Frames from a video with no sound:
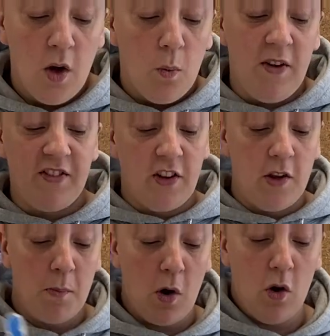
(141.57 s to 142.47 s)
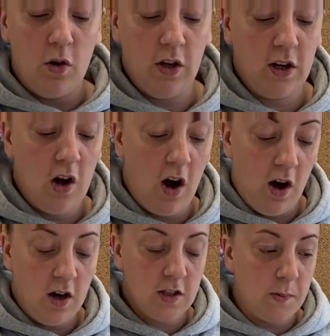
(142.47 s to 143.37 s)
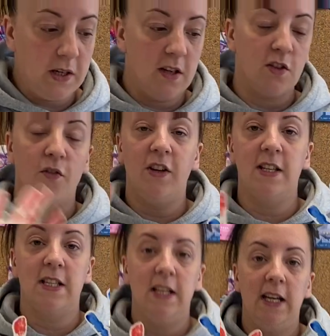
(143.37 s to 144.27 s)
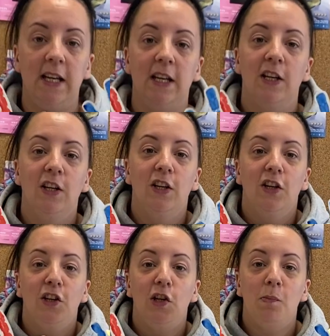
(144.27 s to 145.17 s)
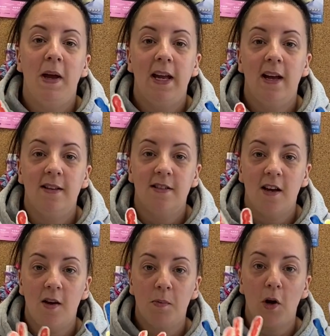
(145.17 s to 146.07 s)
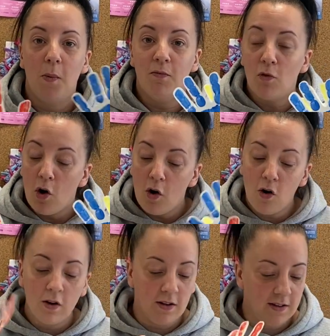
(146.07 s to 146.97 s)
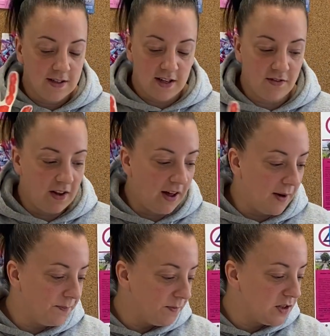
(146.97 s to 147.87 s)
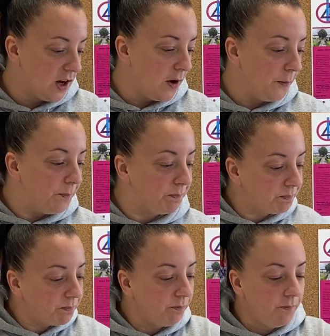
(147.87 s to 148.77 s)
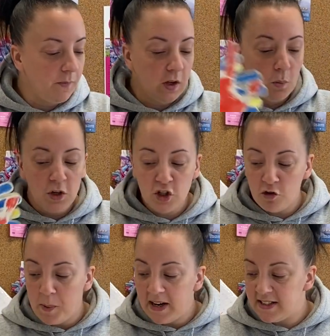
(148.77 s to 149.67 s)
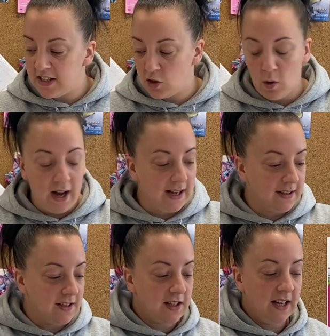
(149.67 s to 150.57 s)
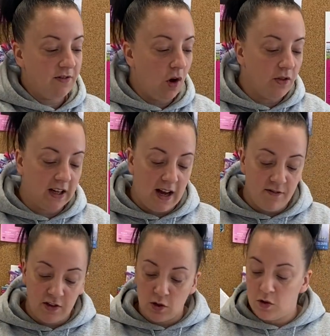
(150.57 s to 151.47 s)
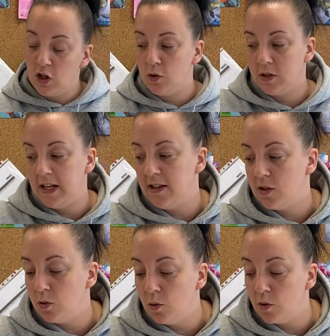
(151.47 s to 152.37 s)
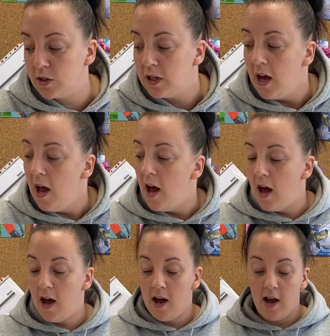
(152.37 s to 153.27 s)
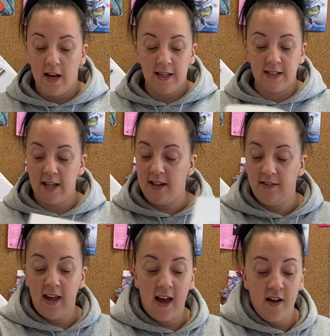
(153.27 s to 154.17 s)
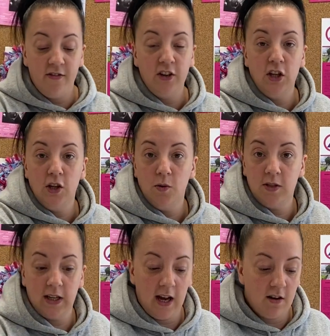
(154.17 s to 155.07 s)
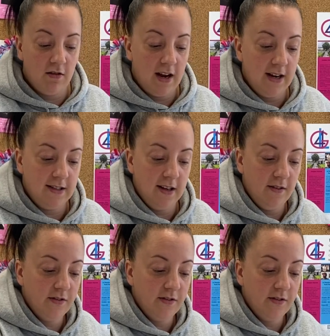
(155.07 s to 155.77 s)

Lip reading: We've done them on card because obviously you may end up going wrong and stuff like that. So once you've painted your hands either on the canvas or done your stencils, it's then there for you to get creative.